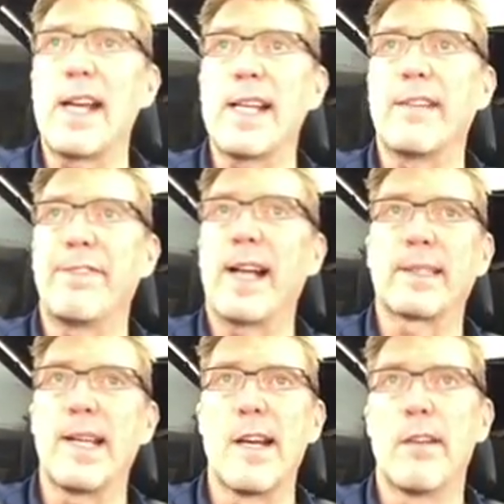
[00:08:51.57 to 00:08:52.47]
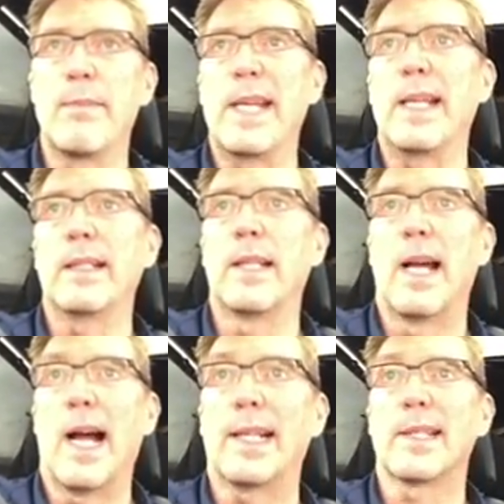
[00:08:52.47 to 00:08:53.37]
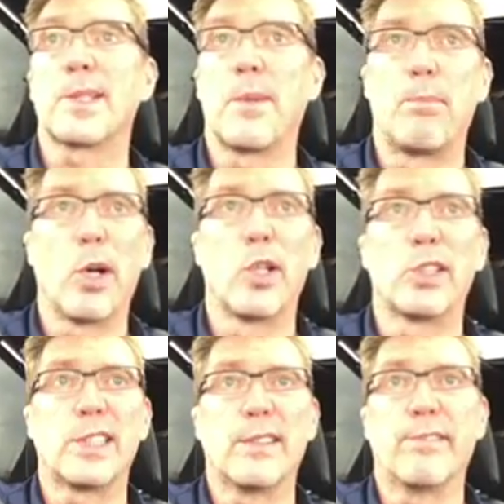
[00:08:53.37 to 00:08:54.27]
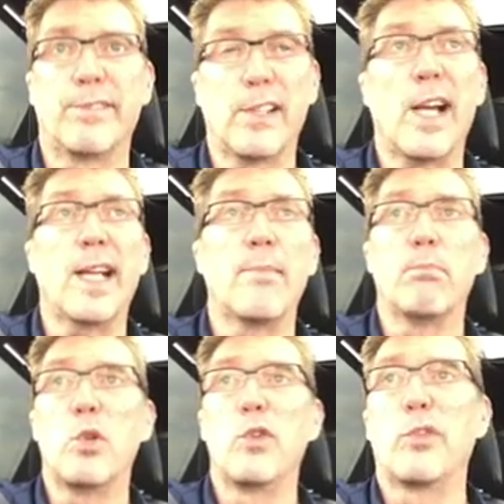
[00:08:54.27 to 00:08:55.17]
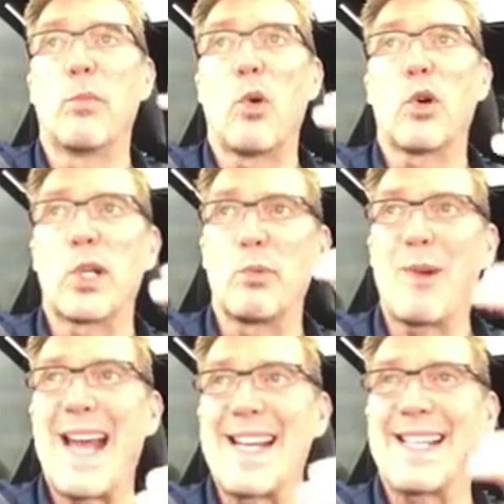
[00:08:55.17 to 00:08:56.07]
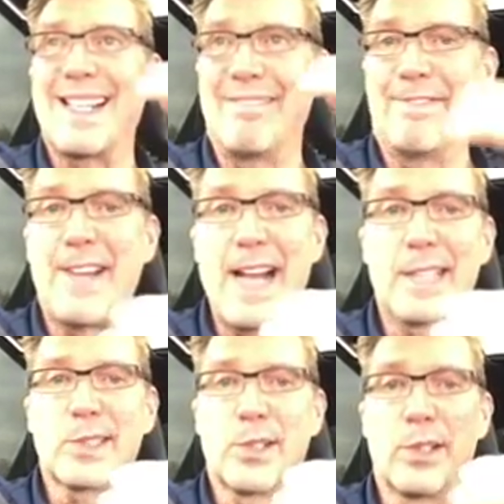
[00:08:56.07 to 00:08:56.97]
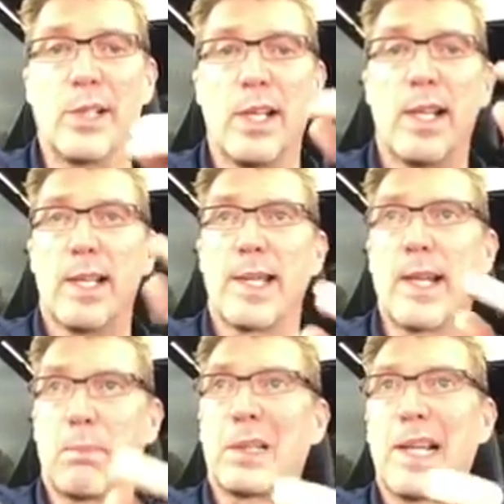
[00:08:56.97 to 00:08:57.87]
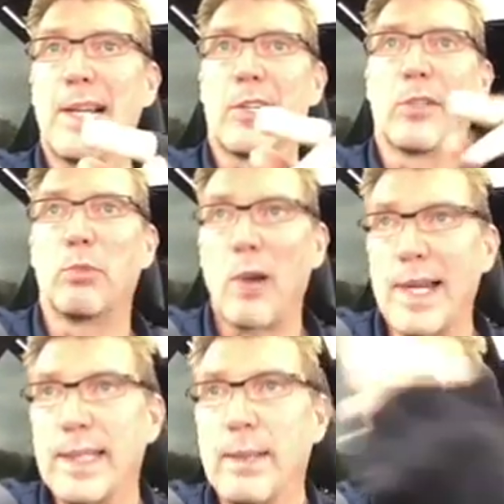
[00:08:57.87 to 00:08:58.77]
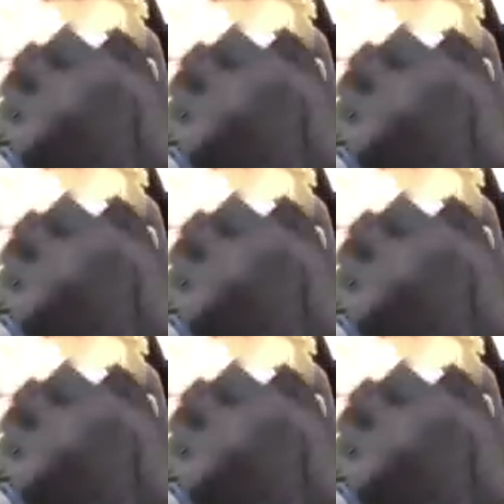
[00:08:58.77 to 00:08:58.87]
any effect there, meaning I guess the birds in flight move more erratic and faster than a player running the